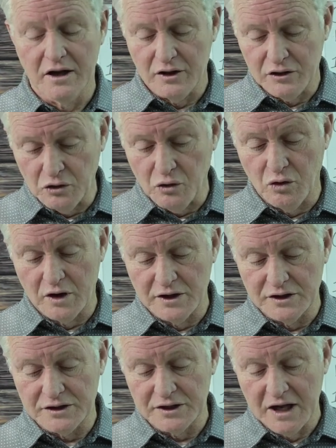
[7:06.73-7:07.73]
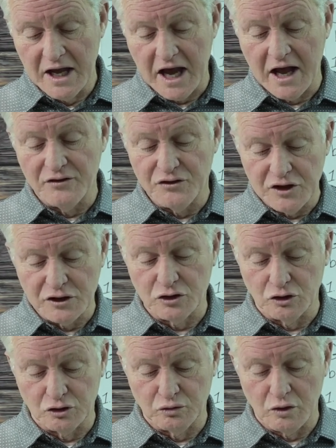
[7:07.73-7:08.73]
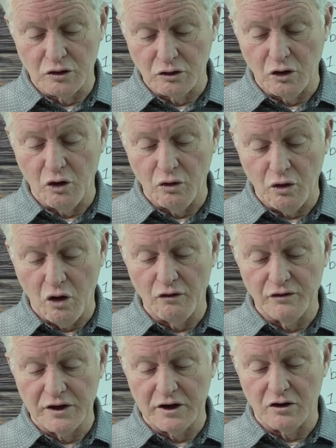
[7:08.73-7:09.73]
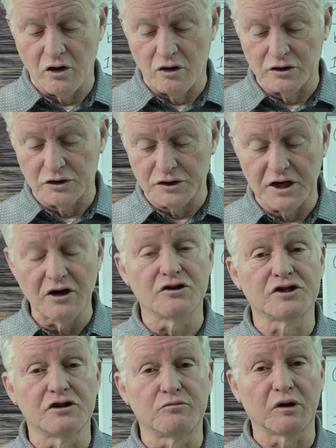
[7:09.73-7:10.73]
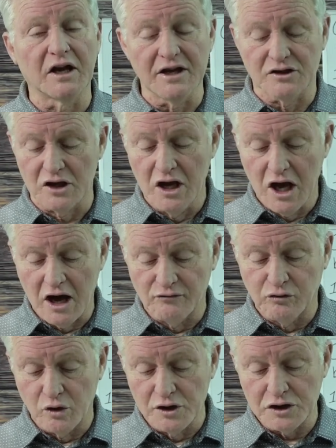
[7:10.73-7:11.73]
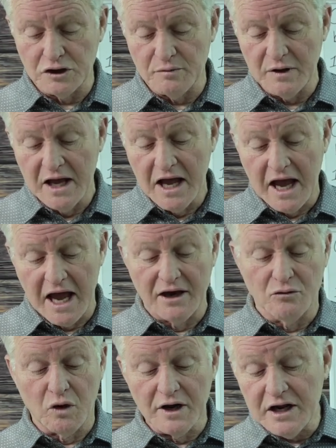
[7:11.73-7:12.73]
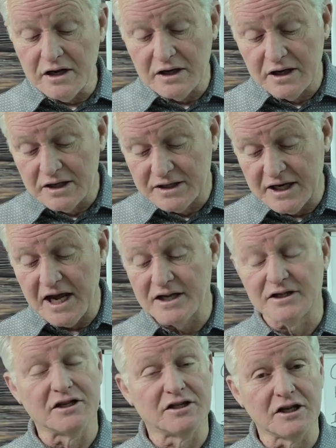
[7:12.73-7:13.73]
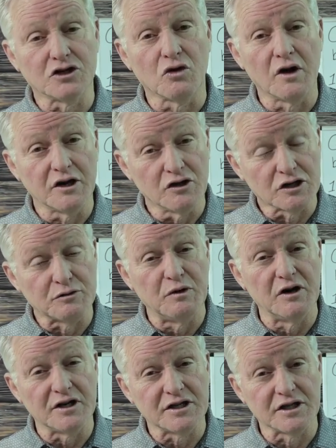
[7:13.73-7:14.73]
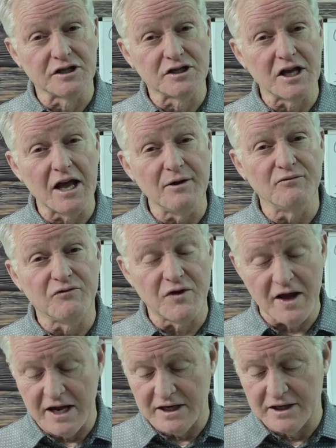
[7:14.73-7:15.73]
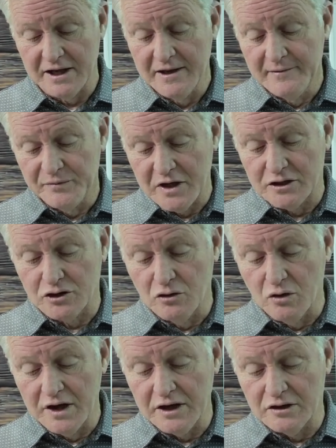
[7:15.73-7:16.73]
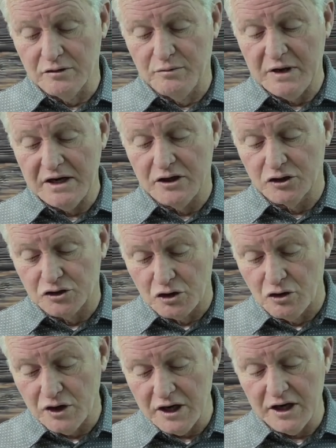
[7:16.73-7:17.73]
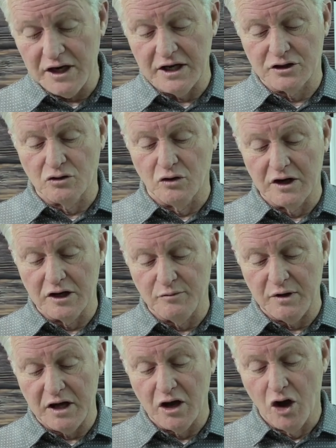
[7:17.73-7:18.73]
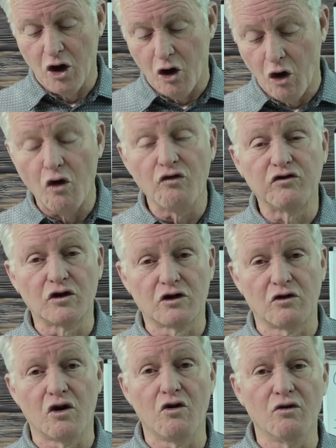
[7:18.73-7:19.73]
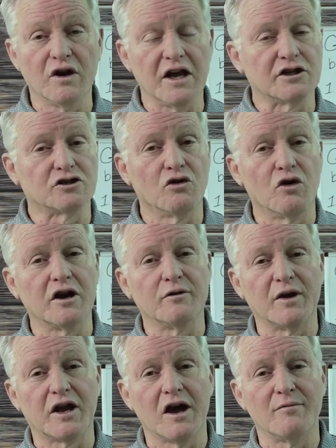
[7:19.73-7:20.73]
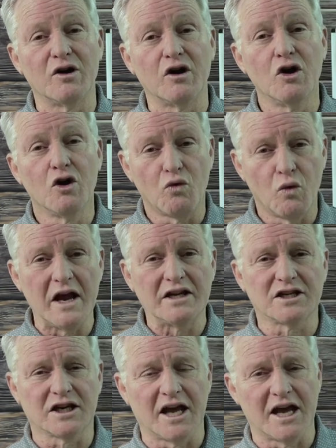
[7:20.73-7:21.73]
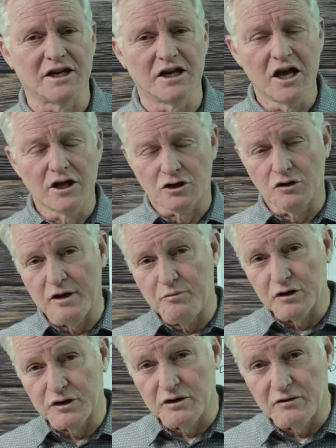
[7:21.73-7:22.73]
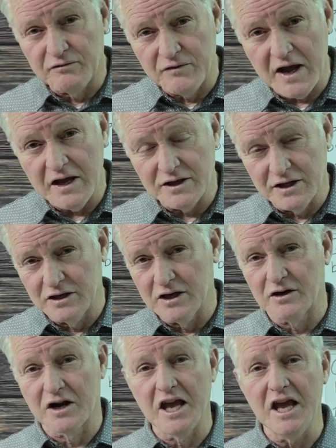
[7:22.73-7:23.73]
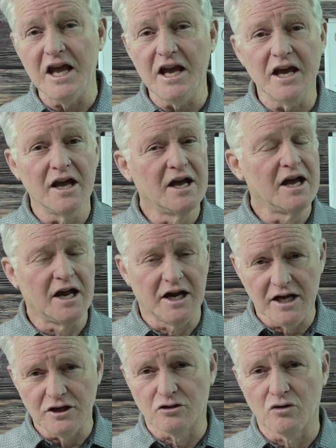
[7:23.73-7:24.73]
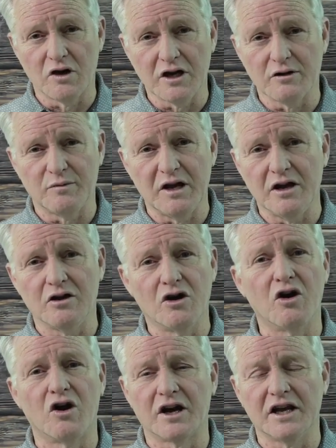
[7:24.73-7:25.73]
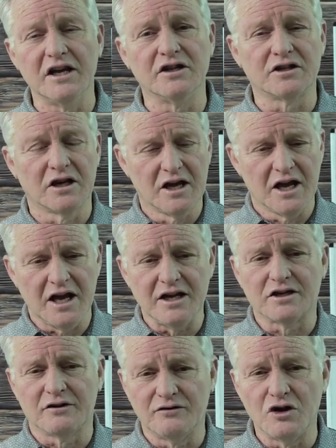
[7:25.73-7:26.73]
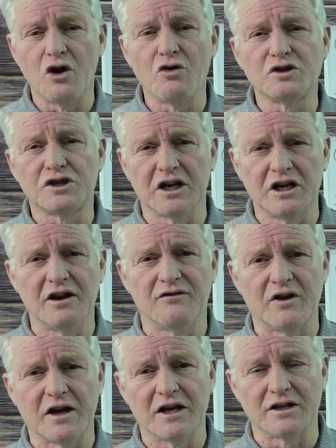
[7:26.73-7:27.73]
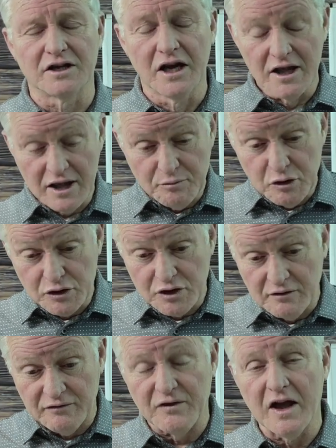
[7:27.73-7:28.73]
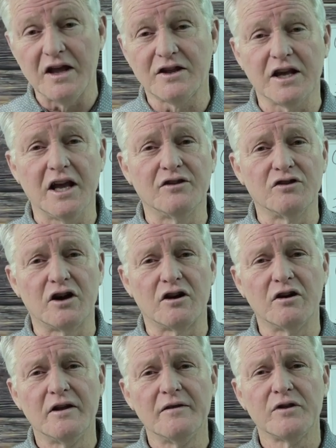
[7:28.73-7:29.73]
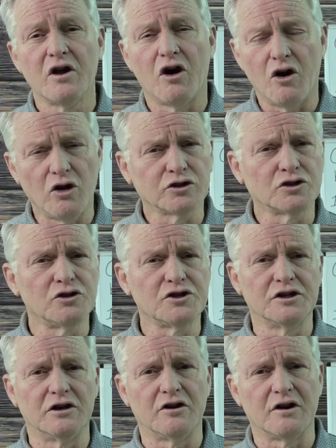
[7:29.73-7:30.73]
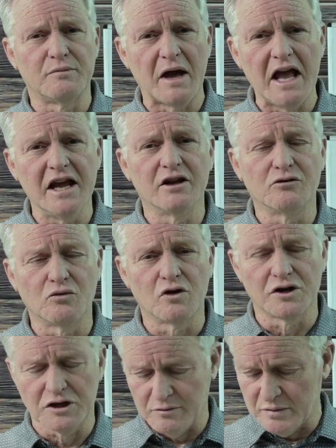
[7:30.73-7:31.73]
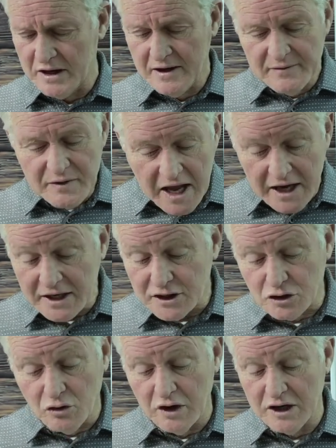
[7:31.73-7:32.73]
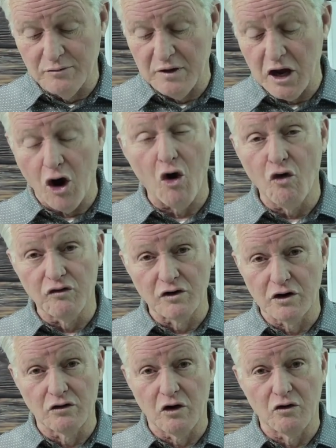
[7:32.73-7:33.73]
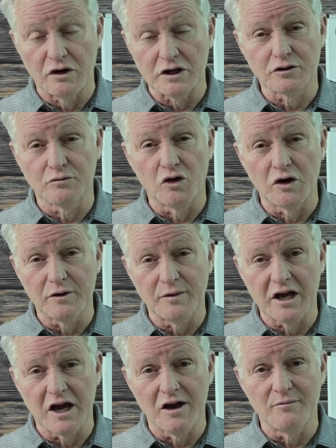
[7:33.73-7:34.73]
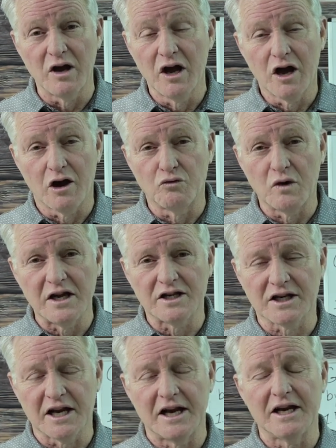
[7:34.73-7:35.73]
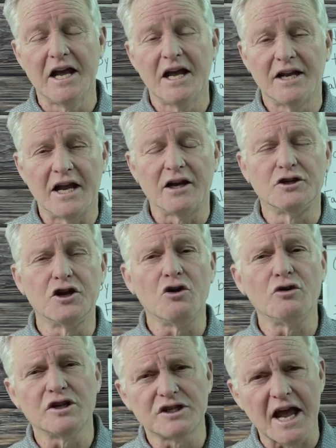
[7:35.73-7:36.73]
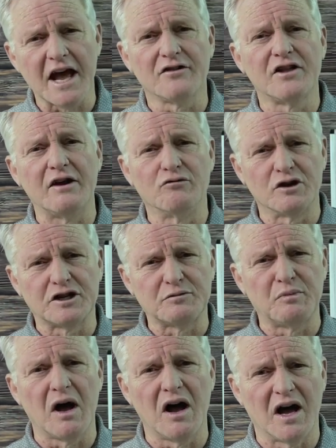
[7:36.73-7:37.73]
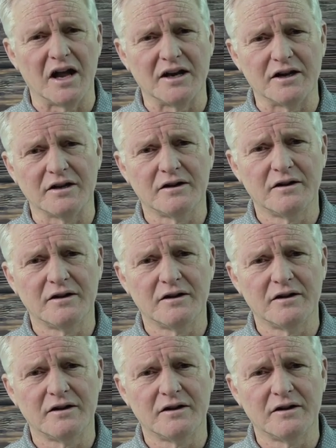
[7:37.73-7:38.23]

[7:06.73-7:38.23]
Thorns and thistles will grow over their altars. Here's their place of worship. And what he says is it's going to experience the same fate. It's going to be deserted. It's going to be overgrown, it's going to become a wasteland. So they put their faith in their king, and he's going to be gone. He's of no significance. They put their faith in their altars, their pagan worship, and it's going to be overgrown. It's going to become a wasteland. Now notice how they respond.